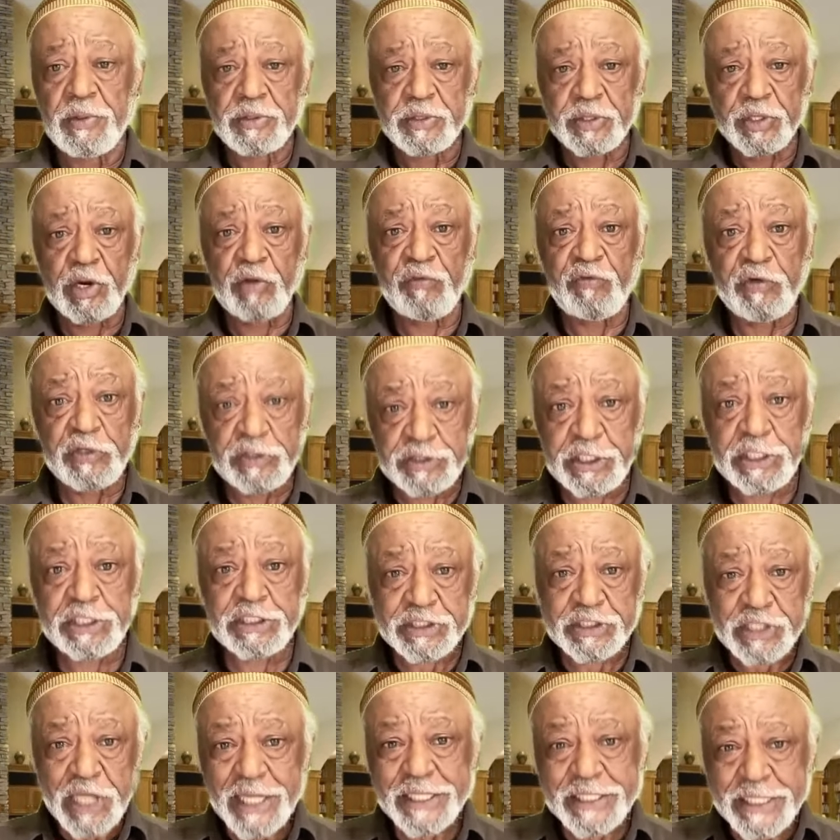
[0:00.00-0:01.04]
The refugee
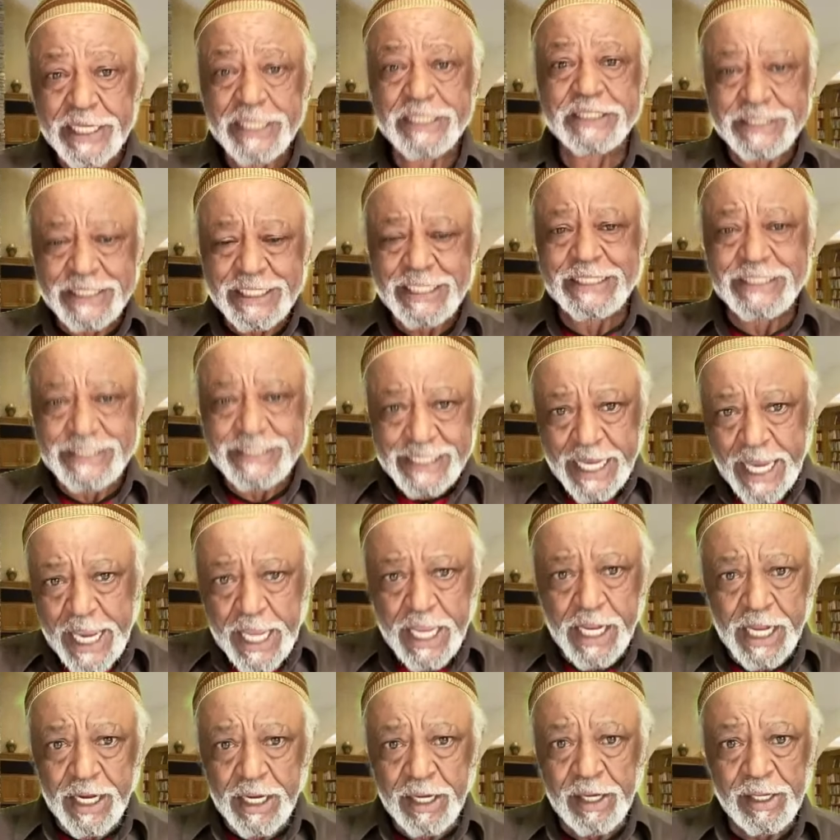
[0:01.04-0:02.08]
status is
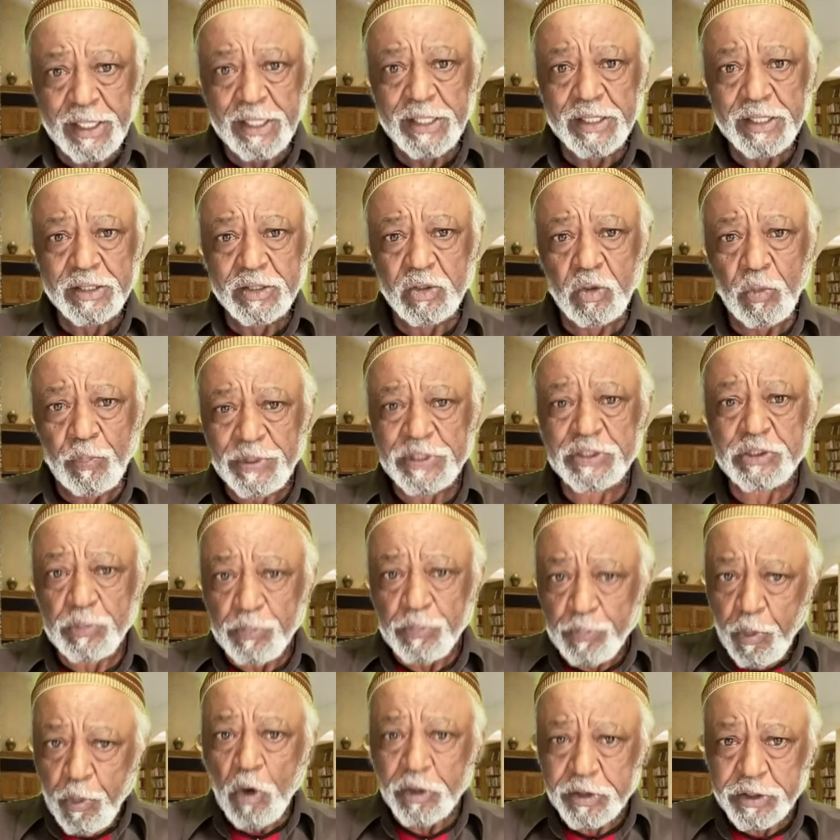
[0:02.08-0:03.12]
here to be
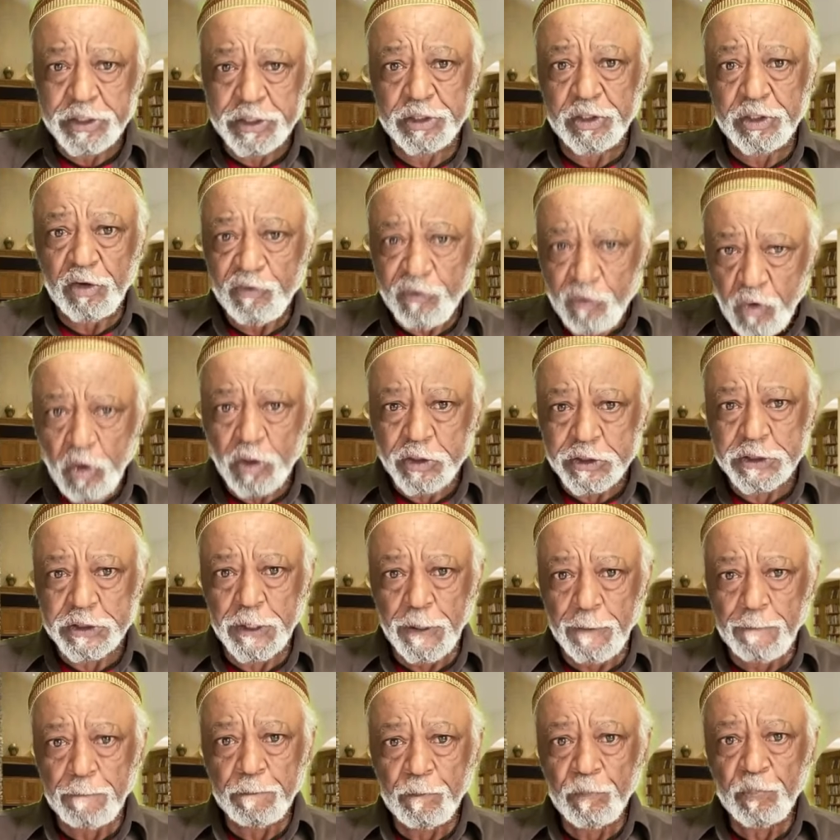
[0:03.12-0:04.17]
supported, of course,
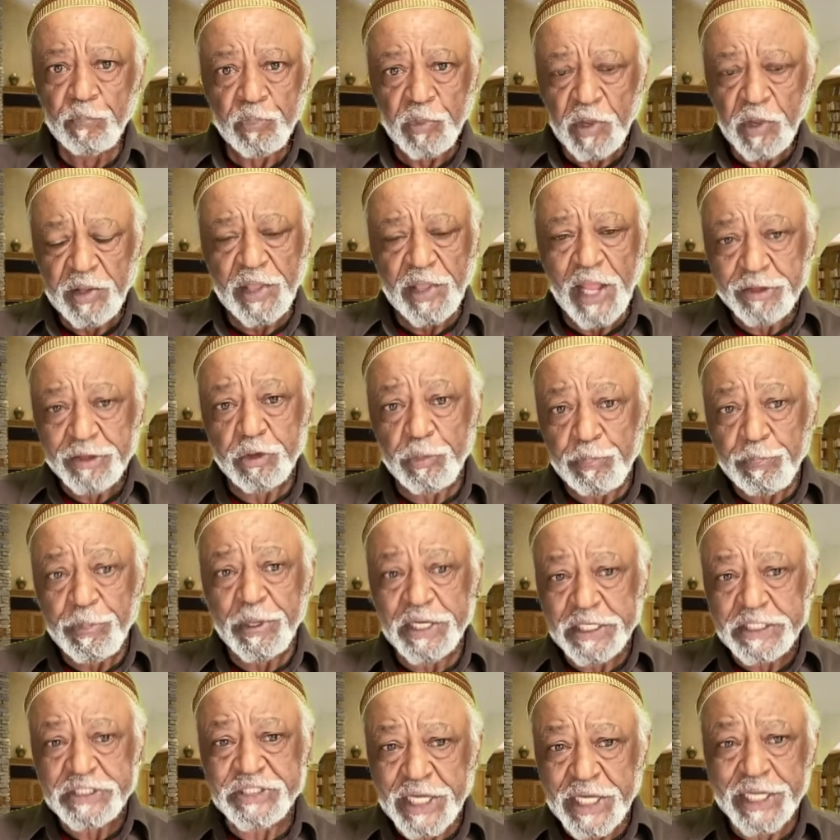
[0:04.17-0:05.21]
not to be
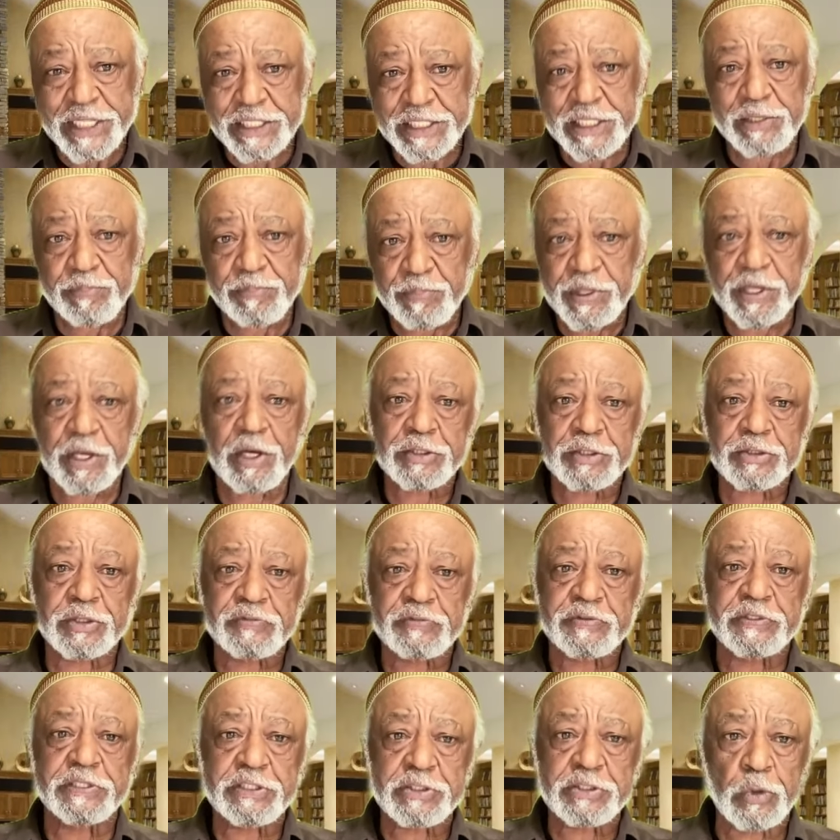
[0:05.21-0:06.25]
rejected because
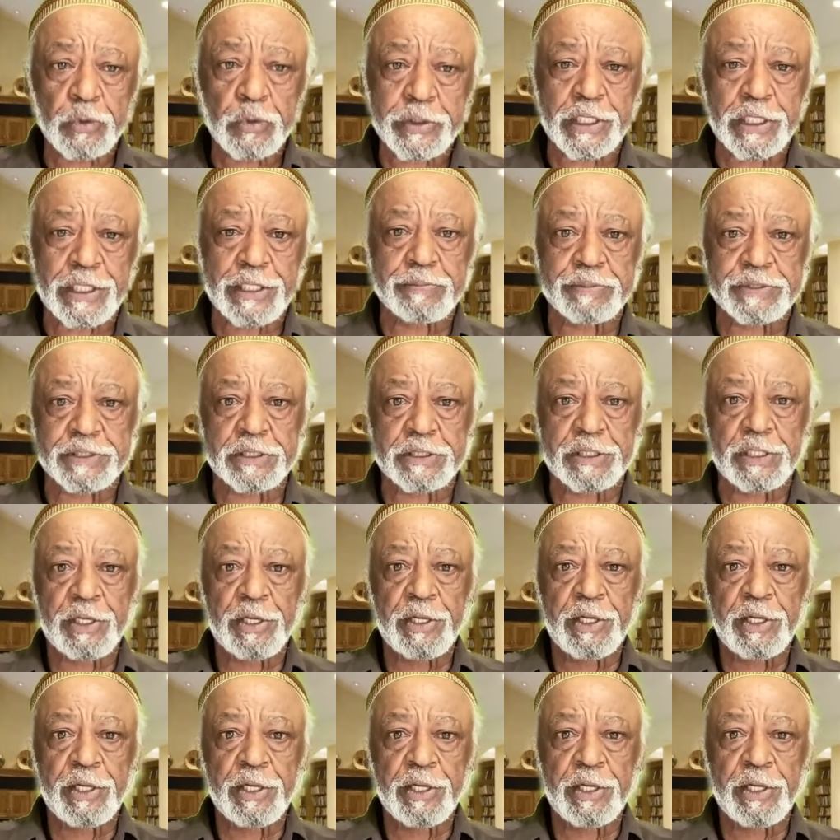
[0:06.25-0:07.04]
of these hoodlums.